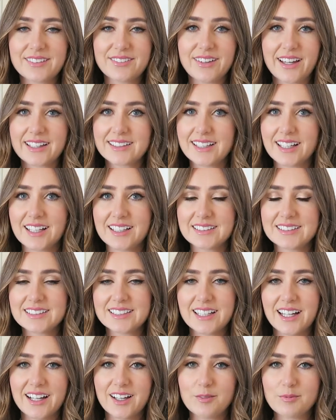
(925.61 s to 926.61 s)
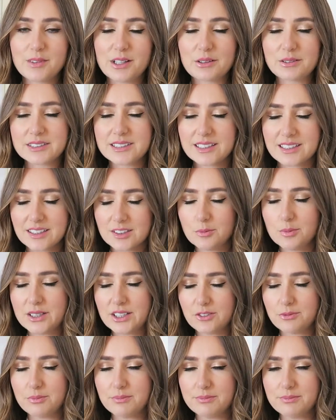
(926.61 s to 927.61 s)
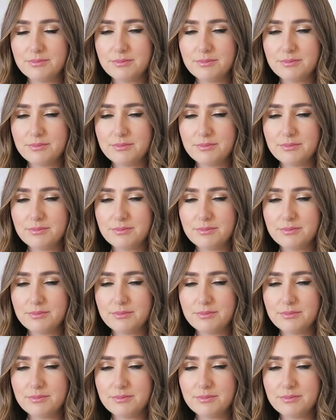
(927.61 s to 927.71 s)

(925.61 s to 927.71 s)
fact that there was a little bit of